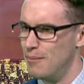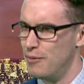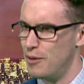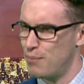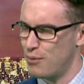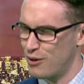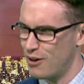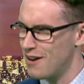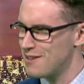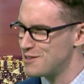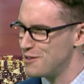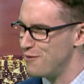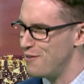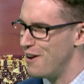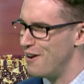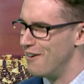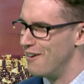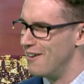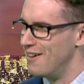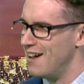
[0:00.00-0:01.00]
the progressive
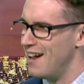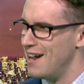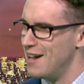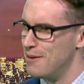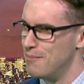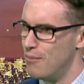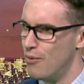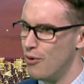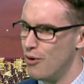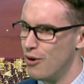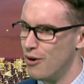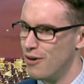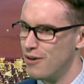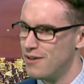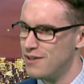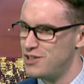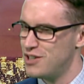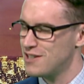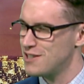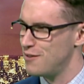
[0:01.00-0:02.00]
era and
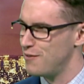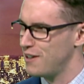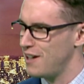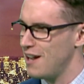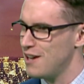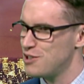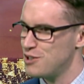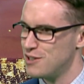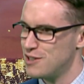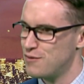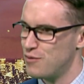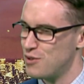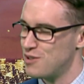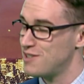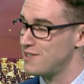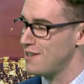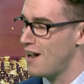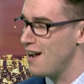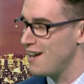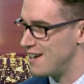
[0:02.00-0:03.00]
more justifications for
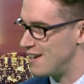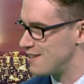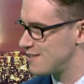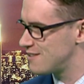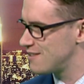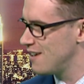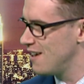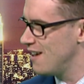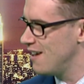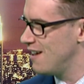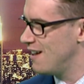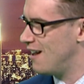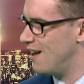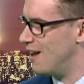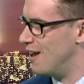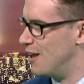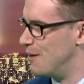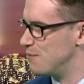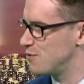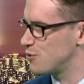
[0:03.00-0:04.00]
science,
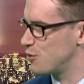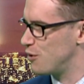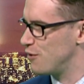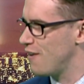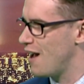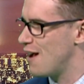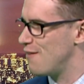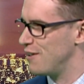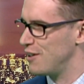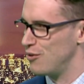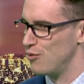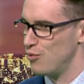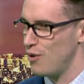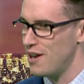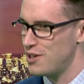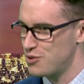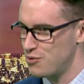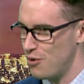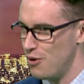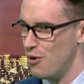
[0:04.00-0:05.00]
sort of having
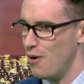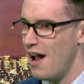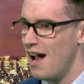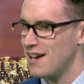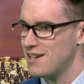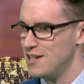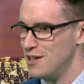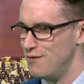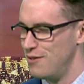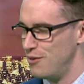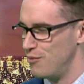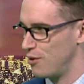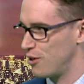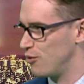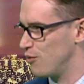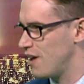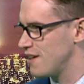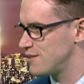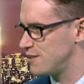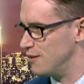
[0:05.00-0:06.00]
retroactive and
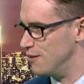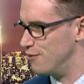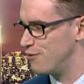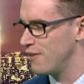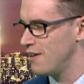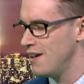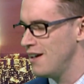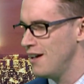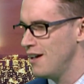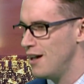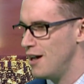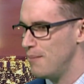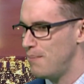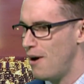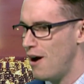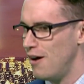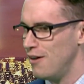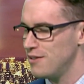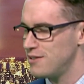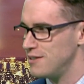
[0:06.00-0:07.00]
regressive
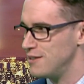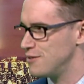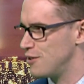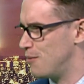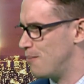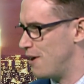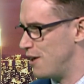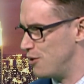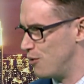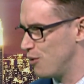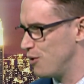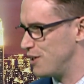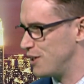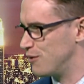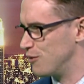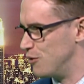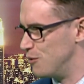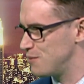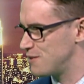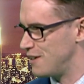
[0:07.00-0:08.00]
policies on minority
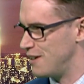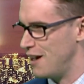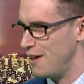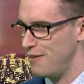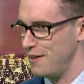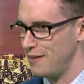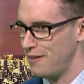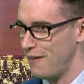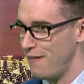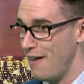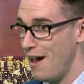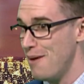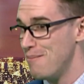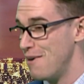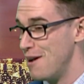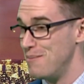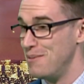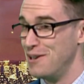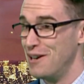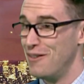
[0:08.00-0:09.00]
groups. And I think that that
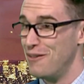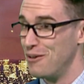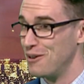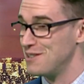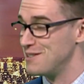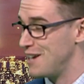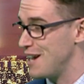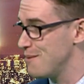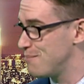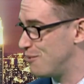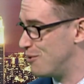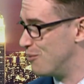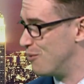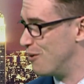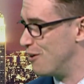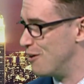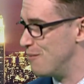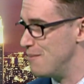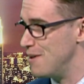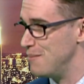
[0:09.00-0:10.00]
might be another example
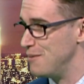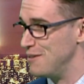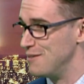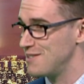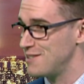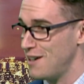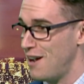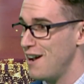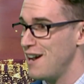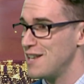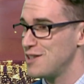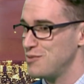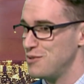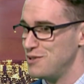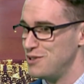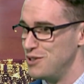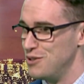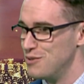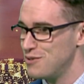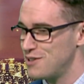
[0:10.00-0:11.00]
where maybe science
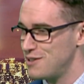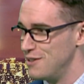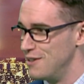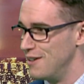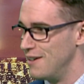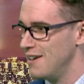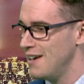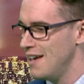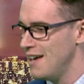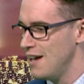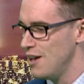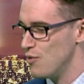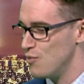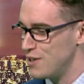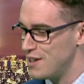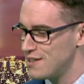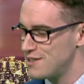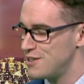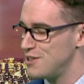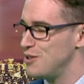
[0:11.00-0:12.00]
was used to
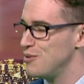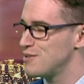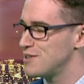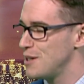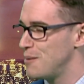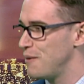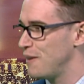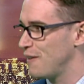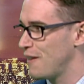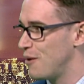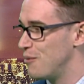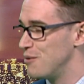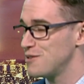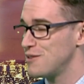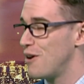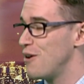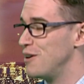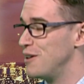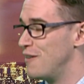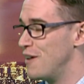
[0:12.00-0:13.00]
reinstitute something that was
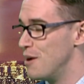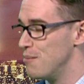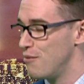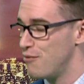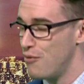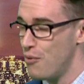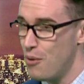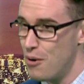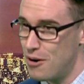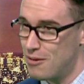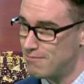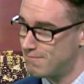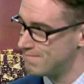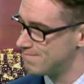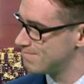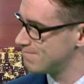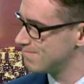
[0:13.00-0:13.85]
already there before.